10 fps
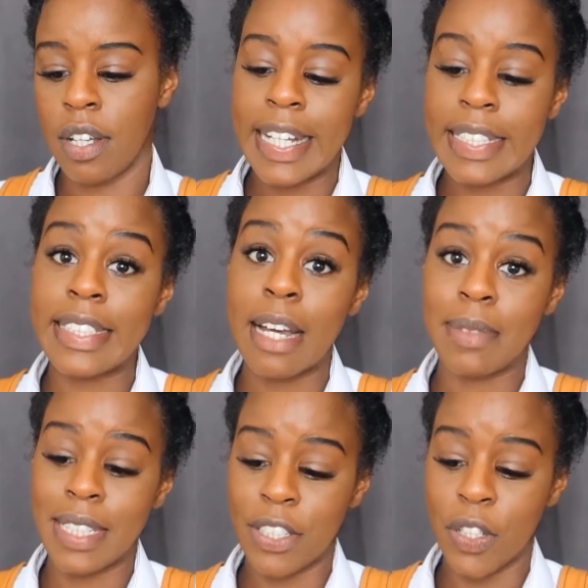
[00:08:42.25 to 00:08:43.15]
He
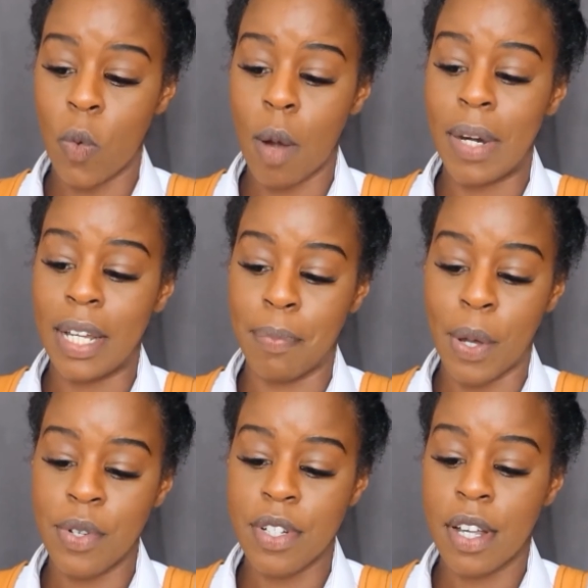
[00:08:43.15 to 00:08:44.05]
stepped into the wobbling
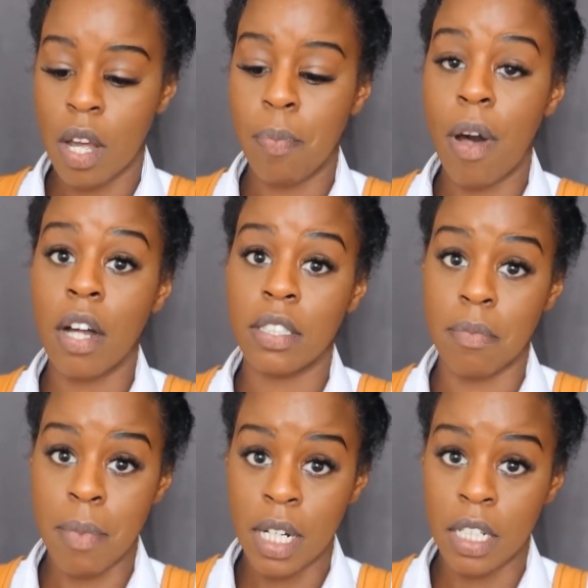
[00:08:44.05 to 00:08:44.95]
boat and passed
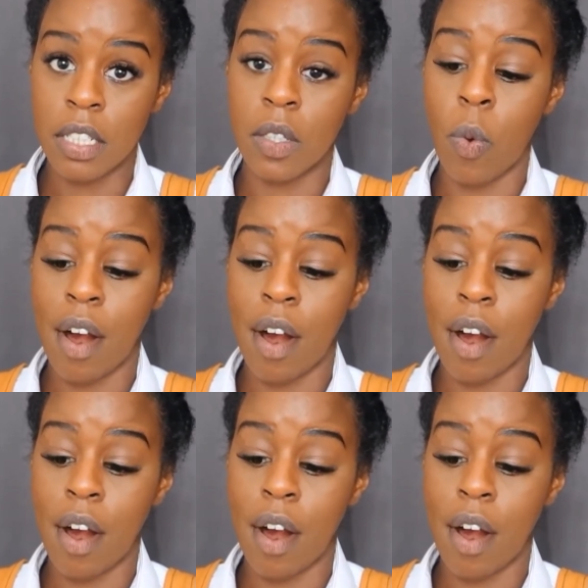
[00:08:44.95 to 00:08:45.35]
the money to the